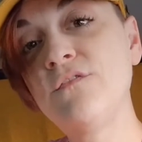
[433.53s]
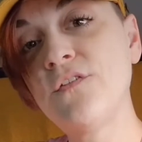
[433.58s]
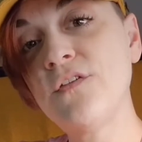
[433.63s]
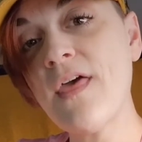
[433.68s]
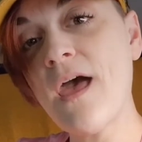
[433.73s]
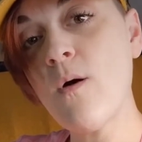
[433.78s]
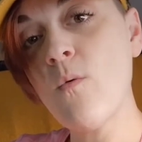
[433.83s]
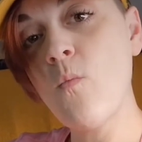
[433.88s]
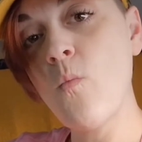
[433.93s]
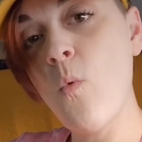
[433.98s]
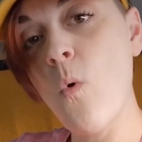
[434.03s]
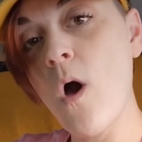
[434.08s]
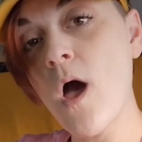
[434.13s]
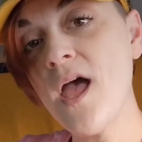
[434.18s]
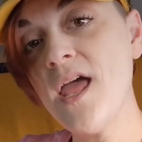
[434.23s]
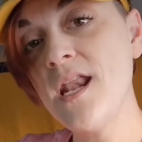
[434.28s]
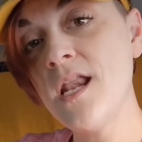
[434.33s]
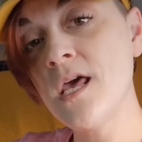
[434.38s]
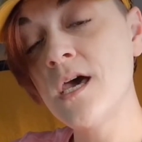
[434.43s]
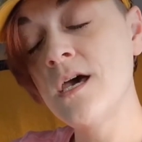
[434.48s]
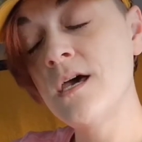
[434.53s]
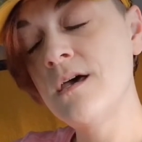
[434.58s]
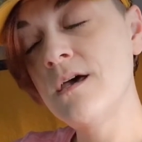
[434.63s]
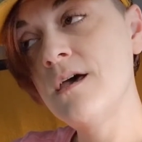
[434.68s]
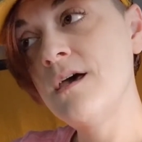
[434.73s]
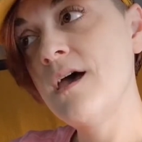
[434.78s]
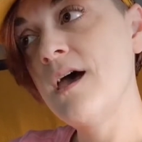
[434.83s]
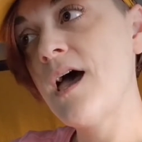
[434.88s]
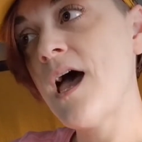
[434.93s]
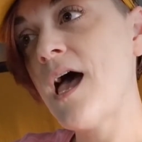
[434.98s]
for that one
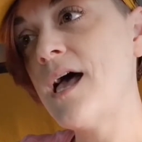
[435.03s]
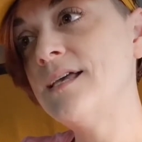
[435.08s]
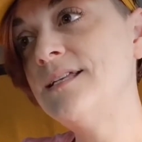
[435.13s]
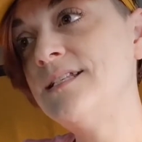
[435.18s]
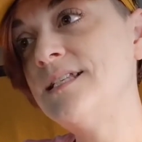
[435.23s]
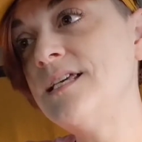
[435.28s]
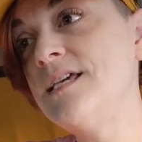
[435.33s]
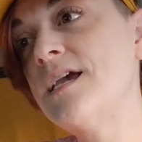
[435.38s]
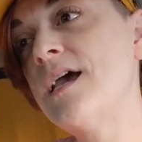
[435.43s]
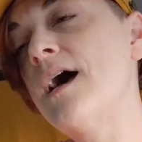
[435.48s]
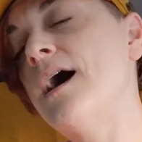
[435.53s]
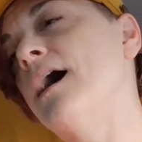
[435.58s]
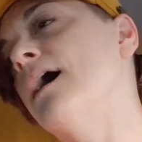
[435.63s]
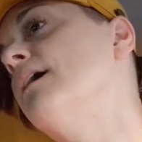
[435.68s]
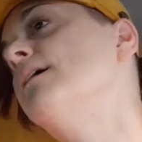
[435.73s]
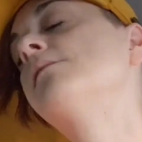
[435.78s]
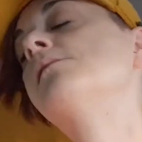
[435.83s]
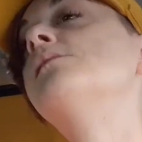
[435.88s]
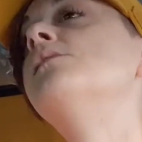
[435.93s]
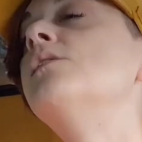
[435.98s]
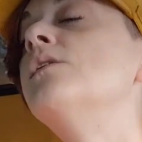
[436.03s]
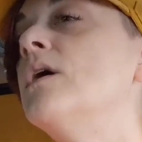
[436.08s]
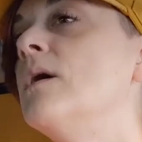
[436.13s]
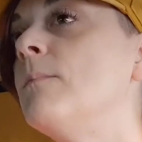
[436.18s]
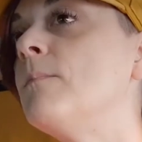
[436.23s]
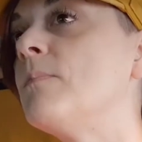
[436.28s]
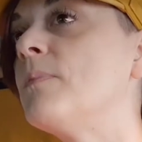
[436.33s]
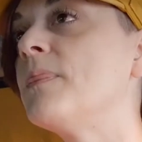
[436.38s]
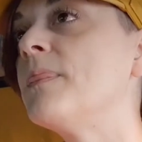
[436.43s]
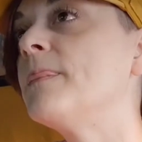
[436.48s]
idea
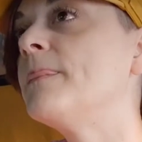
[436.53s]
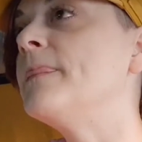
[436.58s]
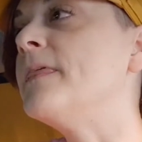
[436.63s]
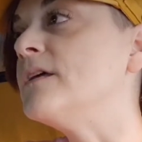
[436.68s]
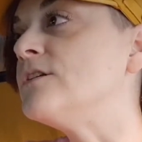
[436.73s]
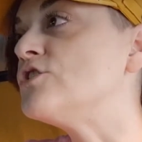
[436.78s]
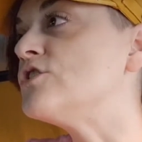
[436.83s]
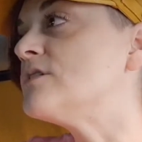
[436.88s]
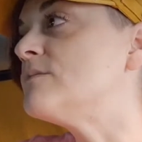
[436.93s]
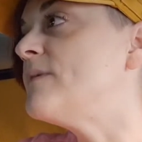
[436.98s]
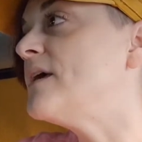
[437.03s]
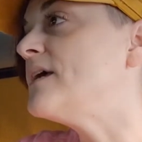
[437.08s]
that just